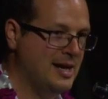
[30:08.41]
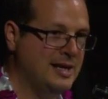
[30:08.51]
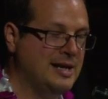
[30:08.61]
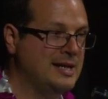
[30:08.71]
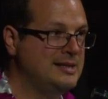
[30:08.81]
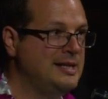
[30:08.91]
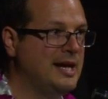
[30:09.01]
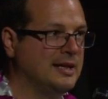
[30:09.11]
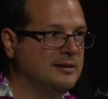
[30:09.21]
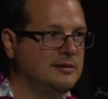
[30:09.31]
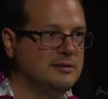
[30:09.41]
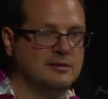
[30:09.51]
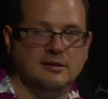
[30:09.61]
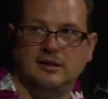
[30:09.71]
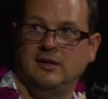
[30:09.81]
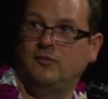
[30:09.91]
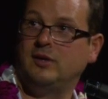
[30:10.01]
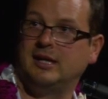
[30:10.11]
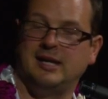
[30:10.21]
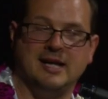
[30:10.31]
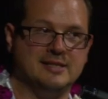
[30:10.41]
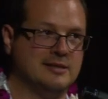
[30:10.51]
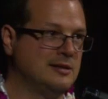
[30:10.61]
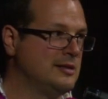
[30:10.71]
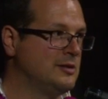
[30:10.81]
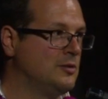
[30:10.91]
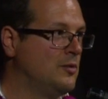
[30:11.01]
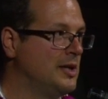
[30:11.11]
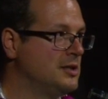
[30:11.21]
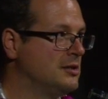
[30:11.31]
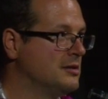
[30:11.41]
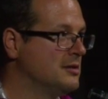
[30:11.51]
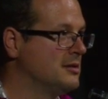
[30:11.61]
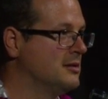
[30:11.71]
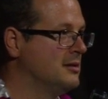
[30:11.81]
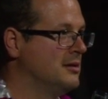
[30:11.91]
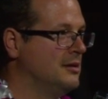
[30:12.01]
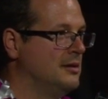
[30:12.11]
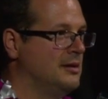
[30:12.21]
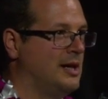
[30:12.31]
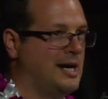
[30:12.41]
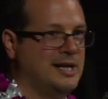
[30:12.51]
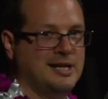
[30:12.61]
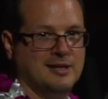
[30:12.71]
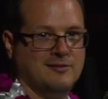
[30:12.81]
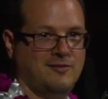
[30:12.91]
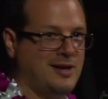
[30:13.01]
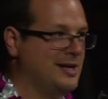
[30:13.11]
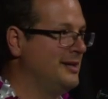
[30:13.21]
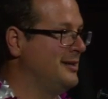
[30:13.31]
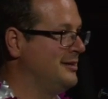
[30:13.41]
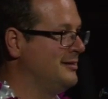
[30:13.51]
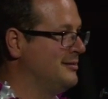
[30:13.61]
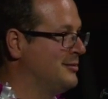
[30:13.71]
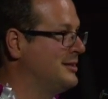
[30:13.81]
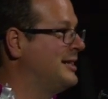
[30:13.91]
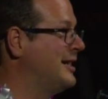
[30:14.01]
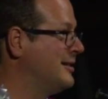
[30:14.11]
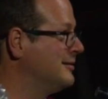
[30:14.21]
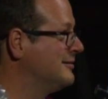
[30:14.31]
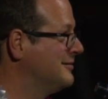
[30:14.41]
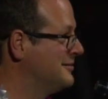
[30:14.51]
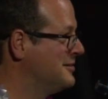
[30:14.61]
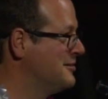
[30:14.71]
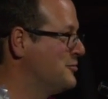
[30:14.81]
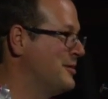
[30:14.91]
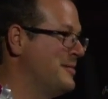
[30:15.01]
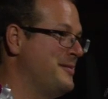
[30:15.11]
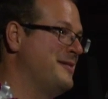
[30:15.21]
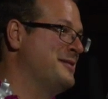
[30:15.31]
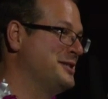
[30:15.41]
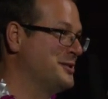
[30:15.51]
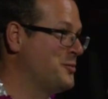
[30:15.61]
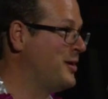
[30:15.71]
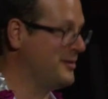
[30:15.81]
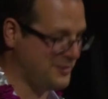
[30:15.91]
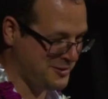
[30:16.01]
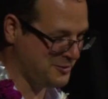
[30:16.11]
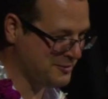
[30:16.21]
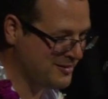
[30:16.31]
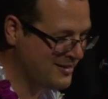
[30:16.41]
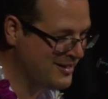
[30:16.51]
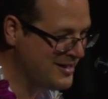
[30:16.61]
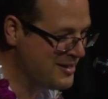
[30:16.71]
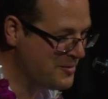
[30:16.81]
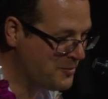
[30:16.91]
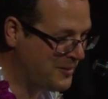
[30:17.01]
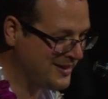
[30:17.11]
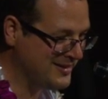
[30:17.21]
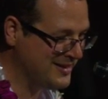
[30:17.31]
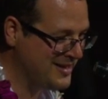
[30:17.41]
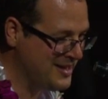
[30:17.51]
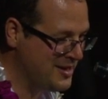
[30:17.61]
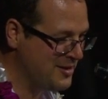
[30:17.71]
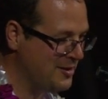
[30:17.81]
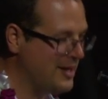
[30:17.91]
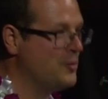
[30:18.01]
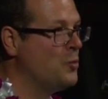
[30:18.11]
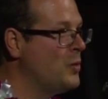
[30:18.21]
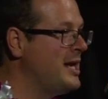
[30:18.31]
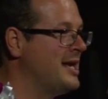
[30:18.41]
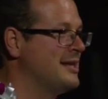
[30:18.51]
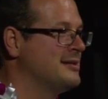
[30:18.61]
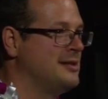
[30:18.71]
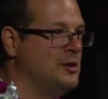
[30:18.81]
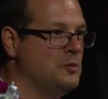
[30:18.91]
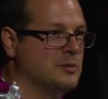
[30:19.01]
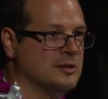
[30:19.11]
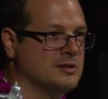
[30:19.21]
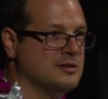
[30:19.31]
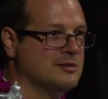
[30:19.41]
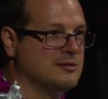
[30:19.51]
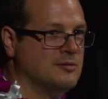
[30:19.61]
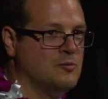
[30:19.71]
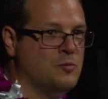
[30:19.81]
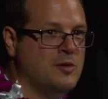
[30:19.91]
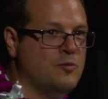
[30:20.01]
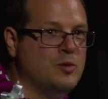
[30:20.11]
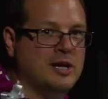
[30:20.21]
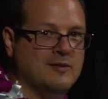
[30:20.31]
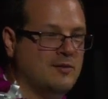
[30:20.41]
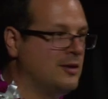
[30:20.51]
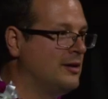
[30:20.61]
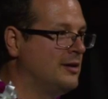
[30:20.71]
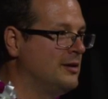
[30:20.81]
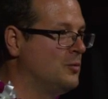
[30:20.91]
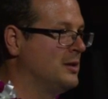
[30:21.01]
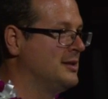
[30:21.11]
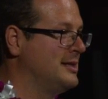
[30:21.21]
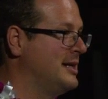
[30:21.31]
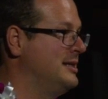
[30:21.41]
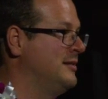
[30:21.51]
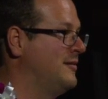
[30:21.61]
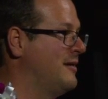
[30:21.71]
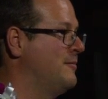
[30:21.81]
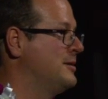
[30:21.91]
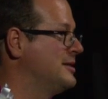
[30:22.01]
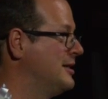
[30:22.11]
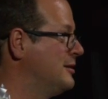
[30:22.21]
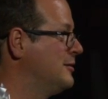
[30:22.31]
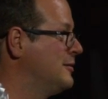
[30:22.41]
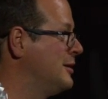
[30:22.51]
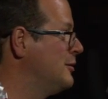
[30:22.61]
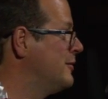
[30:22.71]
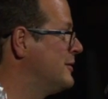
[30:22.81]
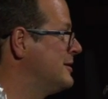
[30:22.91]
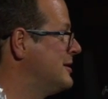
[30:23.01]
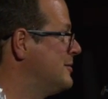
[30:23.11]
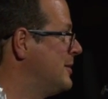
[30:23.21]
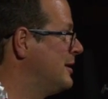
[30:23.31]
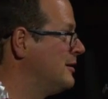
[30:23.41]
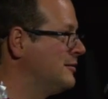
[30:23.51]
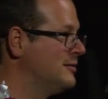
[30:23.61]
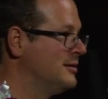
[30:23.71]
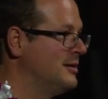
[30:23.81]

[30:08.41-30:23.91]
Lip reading: And at the end, if we can answer these 2 questions, I can finally retire. Well, maybe even just one of the 2. But we as humans, we will have learned what 95% of the universe is made of.